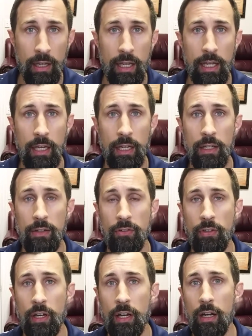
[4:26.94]

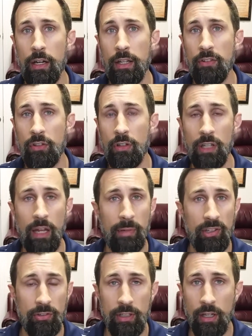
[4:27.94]
and uh, his
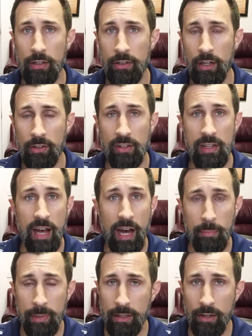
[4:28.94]
clemency unto us,
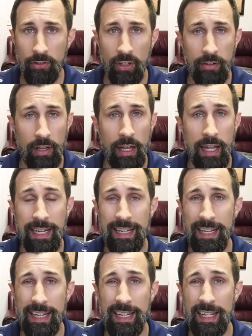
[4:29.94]
not because of
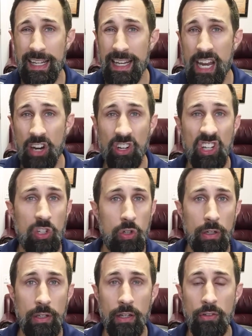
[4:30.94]
any inherent
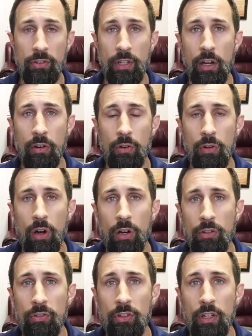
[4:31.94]
goodness in our own
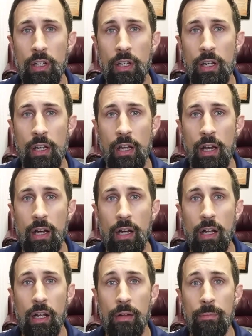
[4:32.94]
hearts.
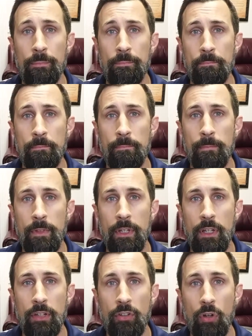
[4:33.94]
Um,
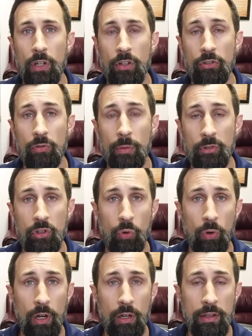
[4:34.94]
sola
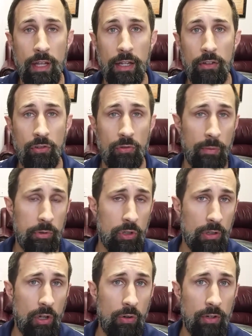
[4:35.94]
scriptura, that scripture
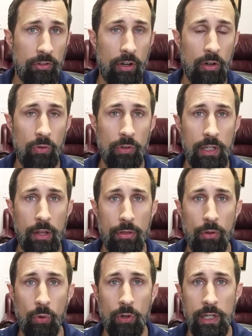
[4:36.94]
alone is our only
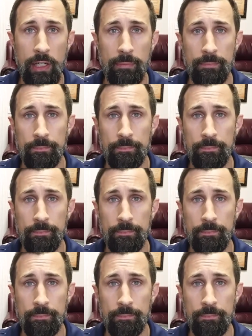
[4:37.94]
authority,